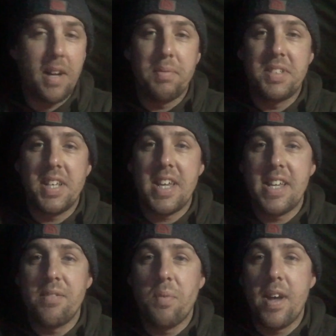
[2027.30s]
cup of tea,
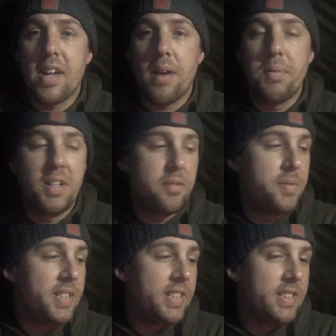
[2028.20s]
wake up a little
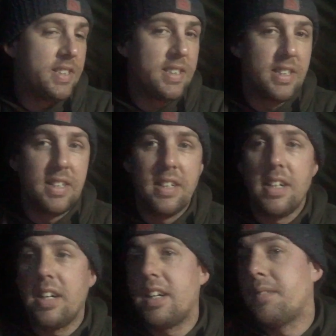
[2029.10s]
bit,
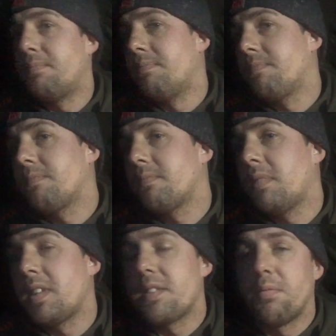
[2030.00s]
I'll
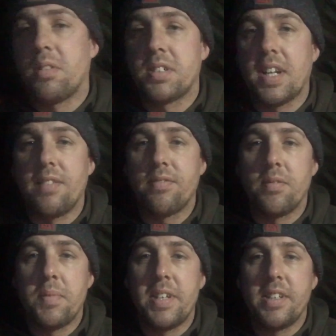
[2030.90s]
leave the rods out for a
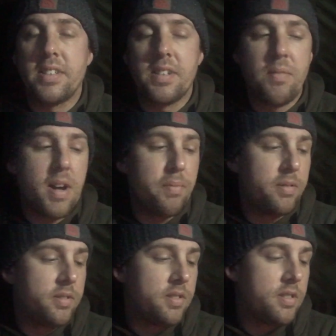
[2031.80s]
minute and see what
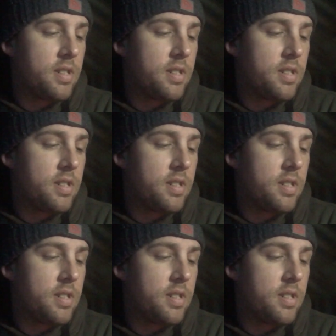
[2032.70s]
happens.